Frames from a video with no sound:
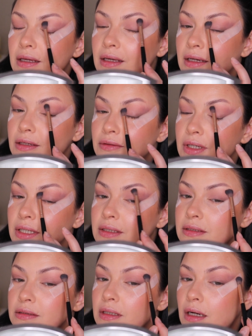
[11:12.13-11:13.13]
Anyway,
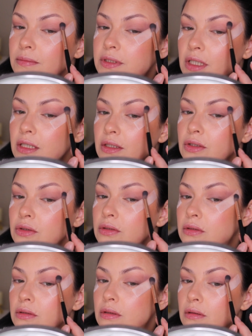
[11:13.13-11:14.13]
I'm telling
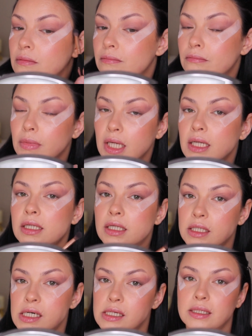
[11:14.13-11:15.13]
you, mean
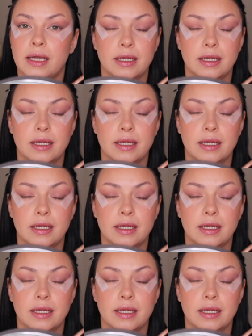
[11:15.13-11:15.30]
girl